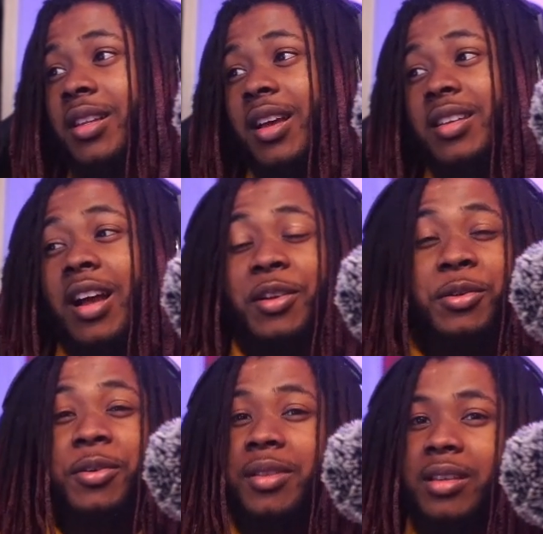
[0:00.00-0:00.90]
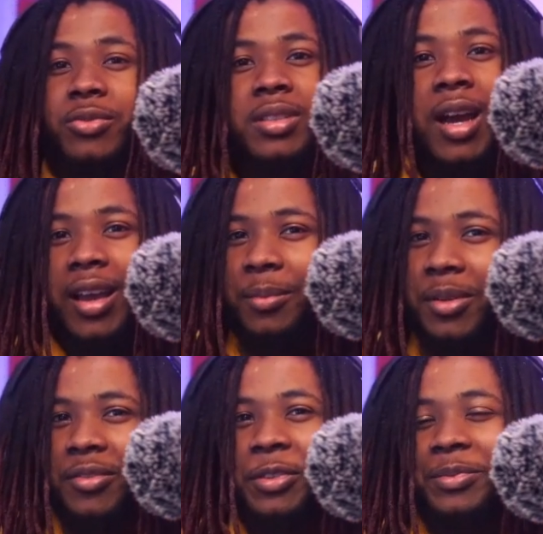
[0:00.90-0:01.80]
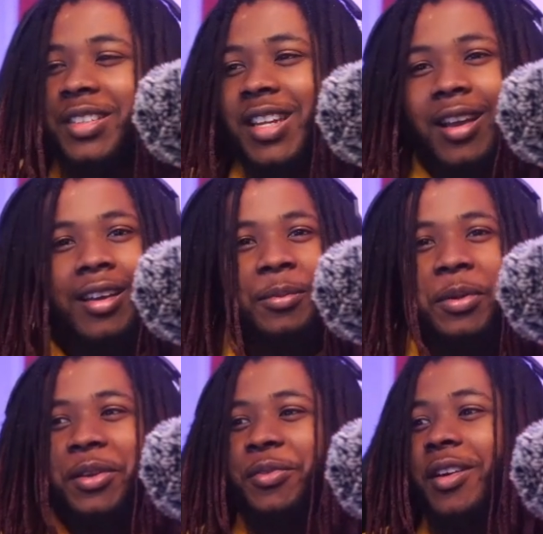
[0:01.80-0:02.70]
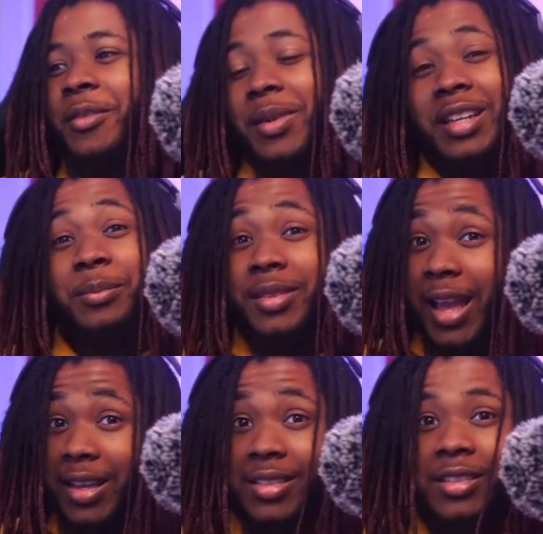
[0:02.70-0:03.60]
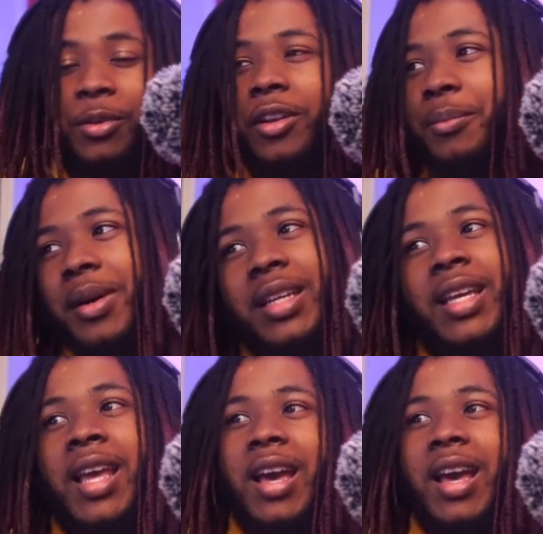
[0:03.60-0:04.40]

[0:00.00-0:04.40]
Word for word: I, I don't know. That's retirement from the tech community forever money, but that is still a lot of money.